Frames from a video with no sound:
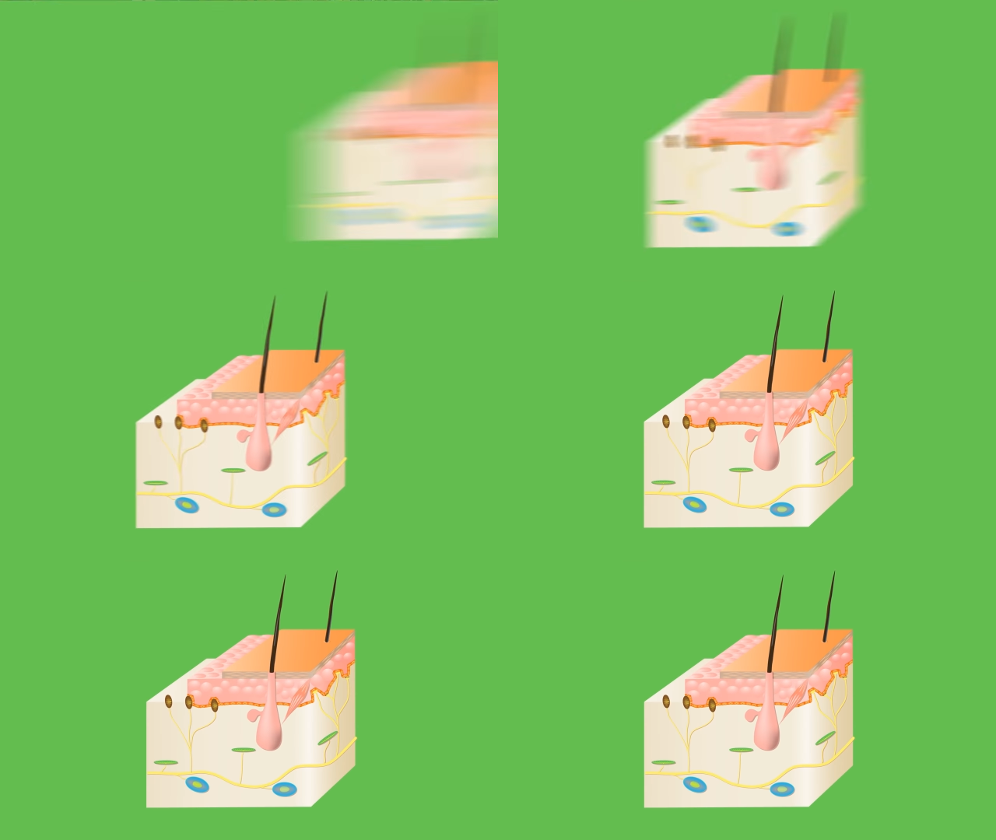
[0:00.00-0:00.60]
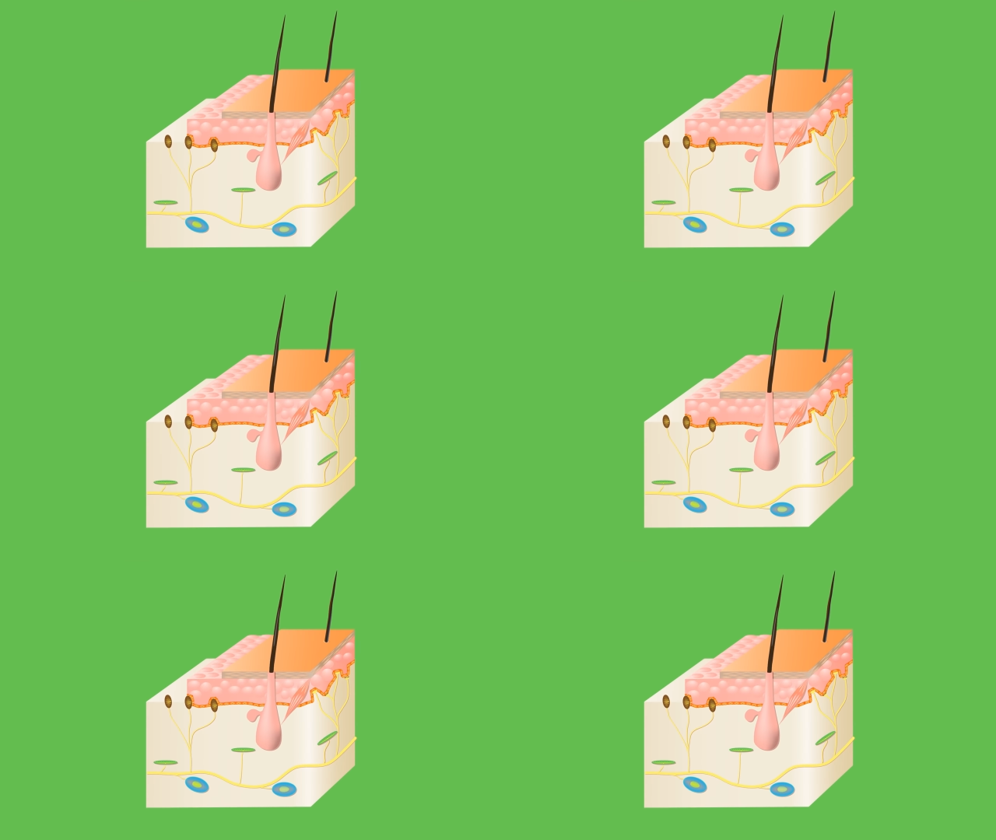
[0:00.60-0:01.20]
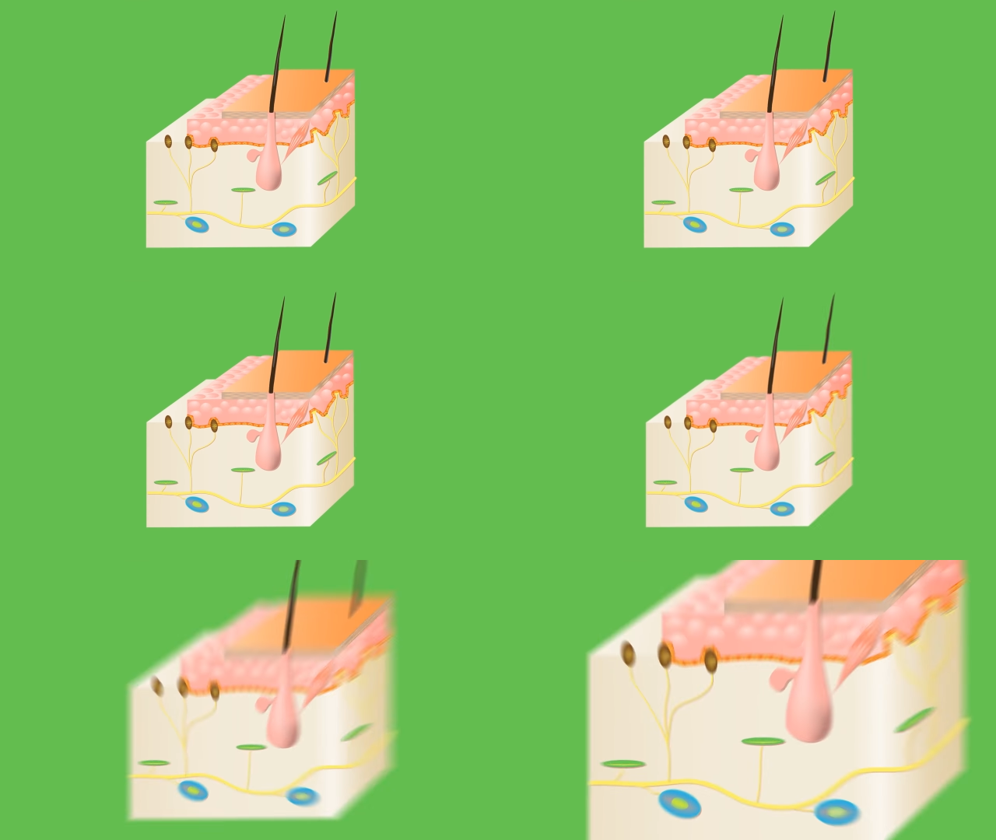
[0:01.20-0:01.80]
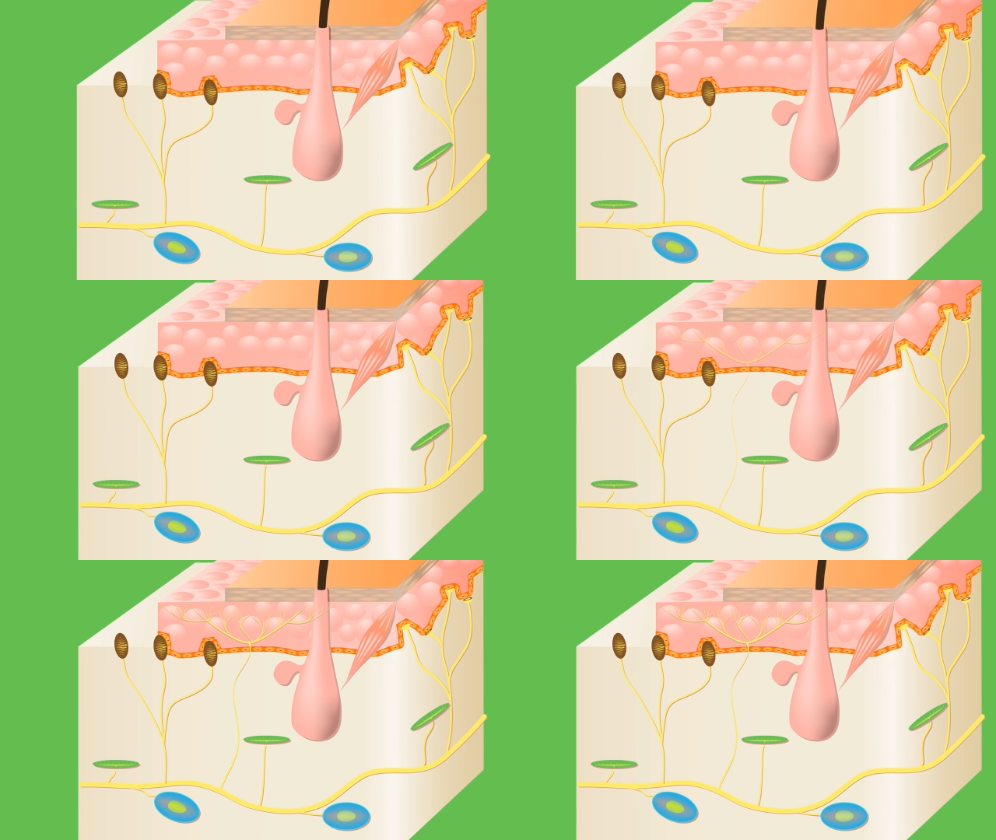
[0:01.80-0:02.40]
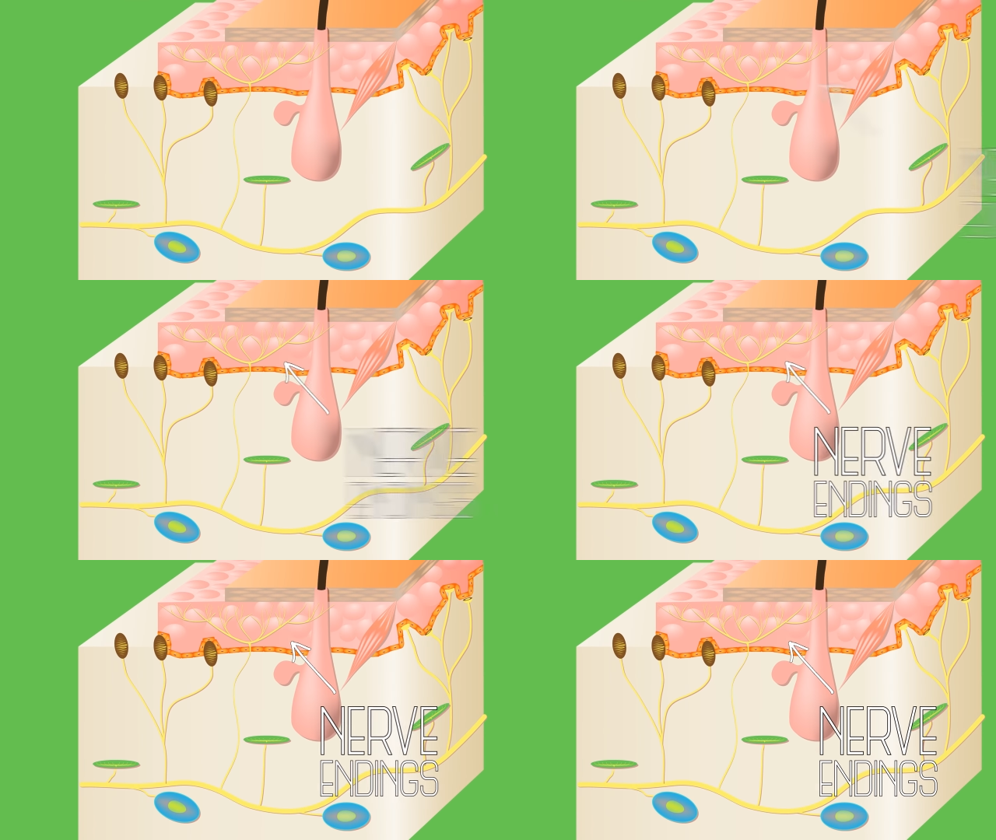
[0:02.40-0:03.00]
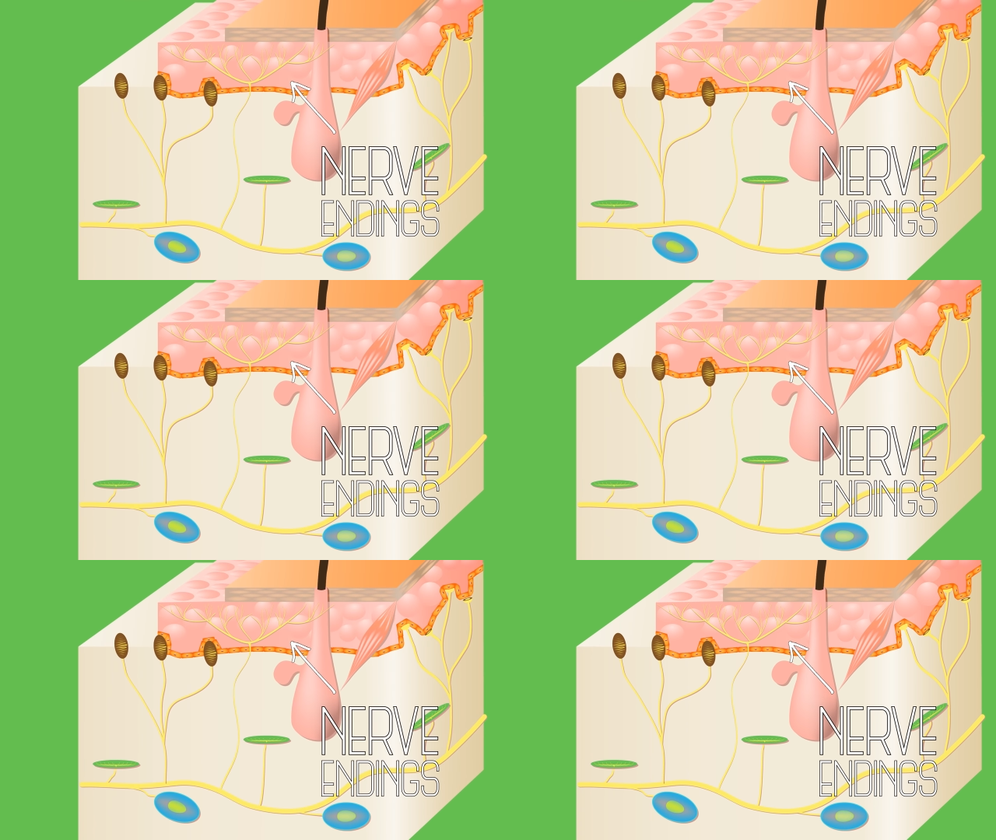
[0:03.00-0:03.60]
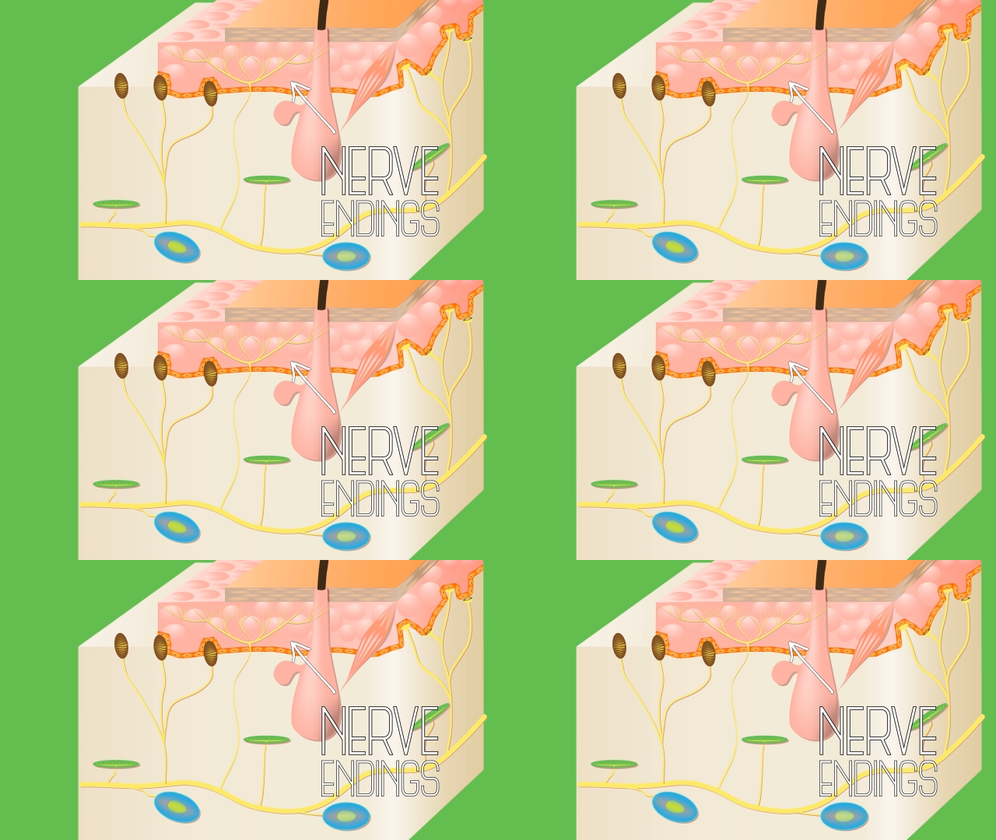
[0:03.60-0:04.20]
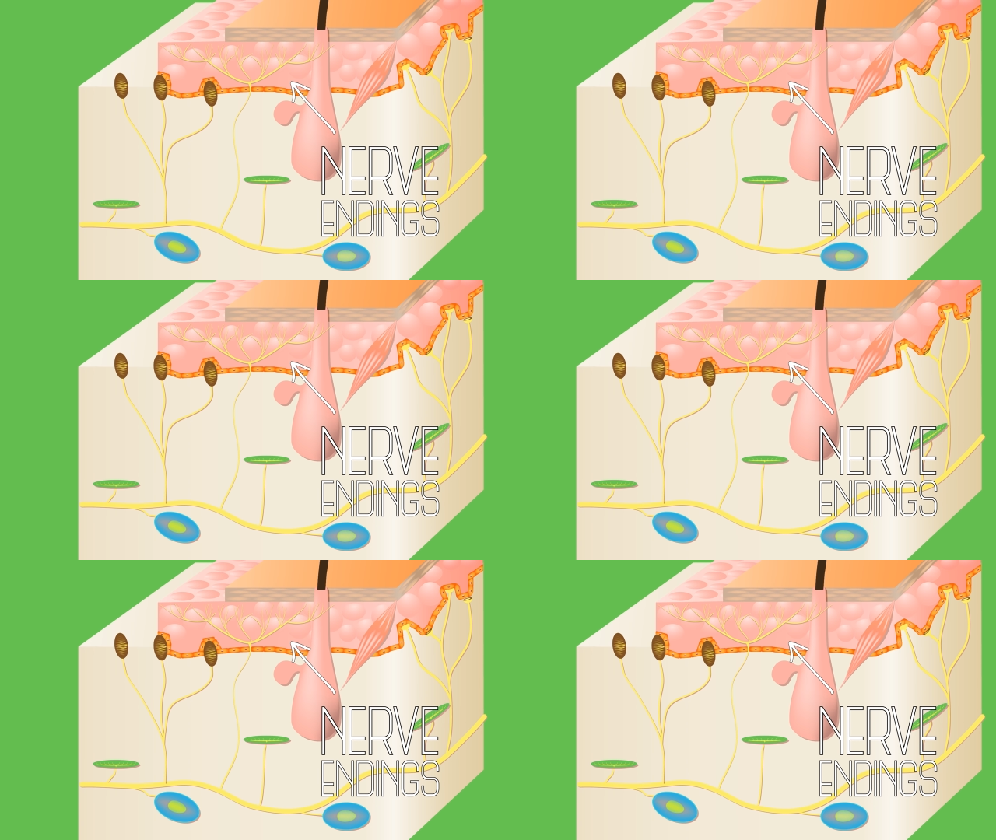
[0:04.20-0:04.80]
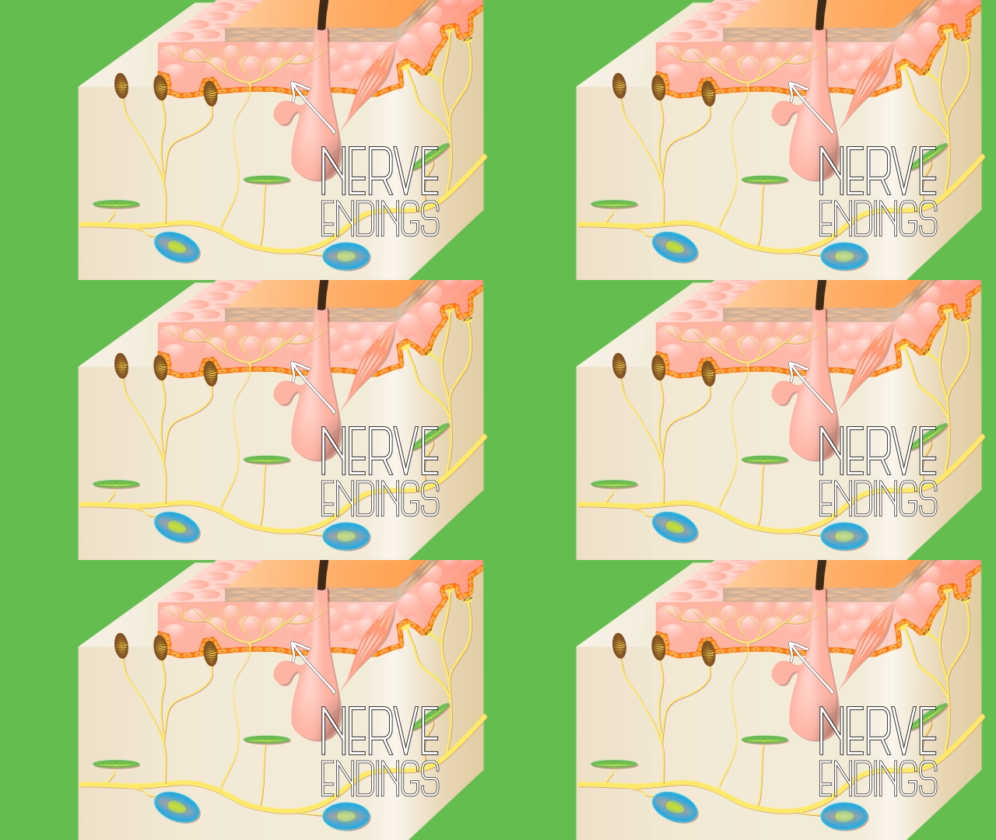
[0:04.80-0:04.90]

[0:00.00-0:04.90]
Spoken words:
Nobody's mouth can be seen.